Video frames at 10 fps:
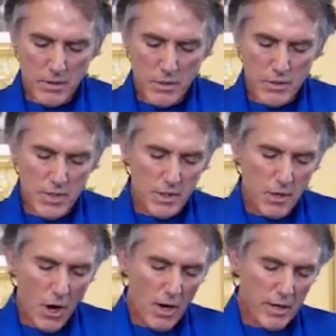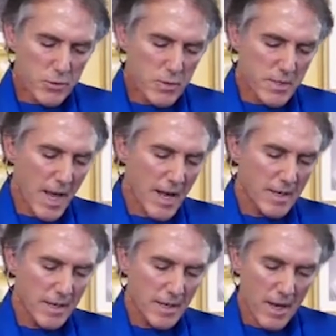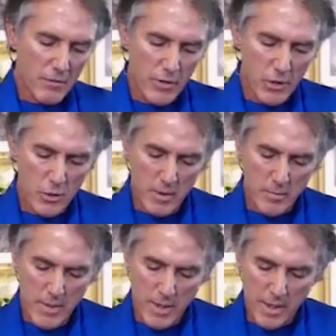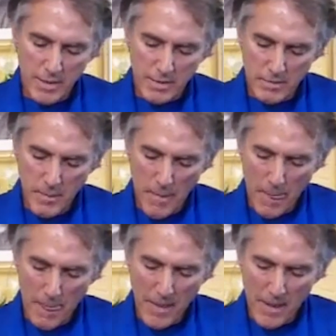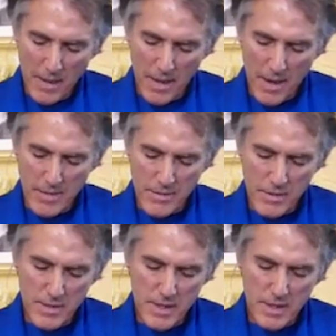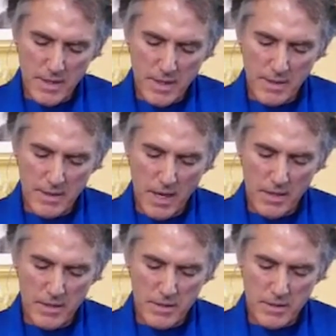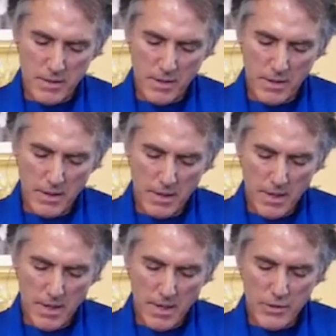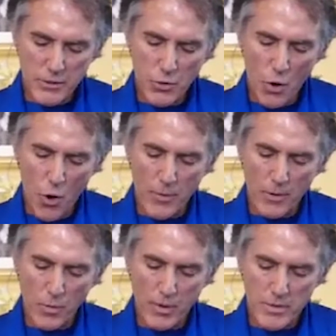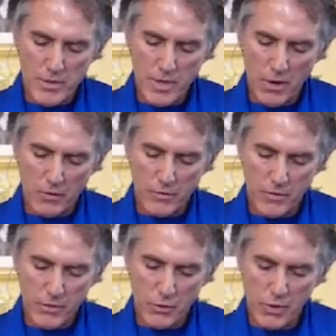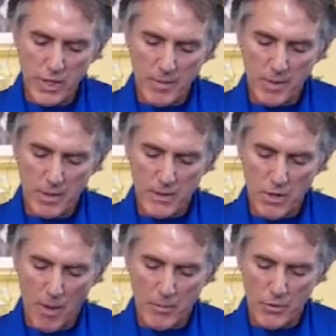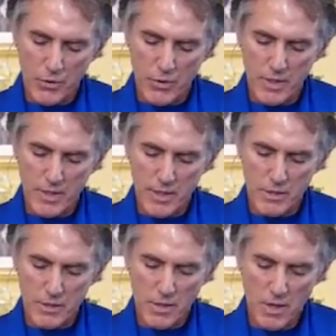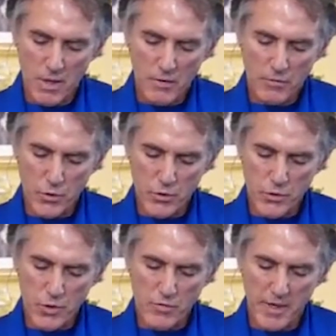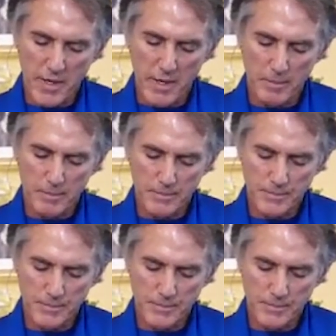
To see God as residing in every human being, as indeed he does, is to open oneself to limitless opportunities for serving him.